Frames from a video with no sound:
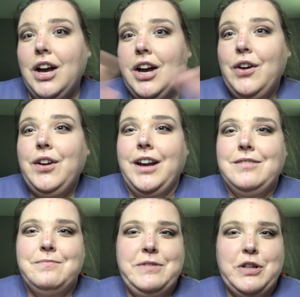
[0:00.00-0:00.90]
Okay,
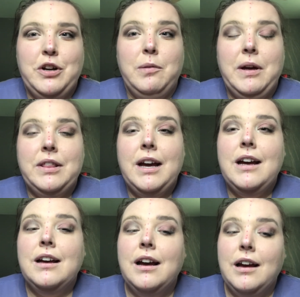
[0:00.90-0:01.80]
sorry about that.
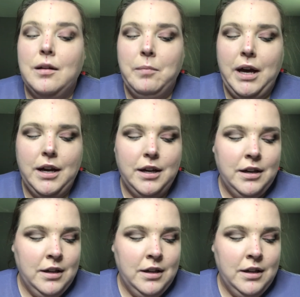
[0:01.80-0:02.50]
I'm back.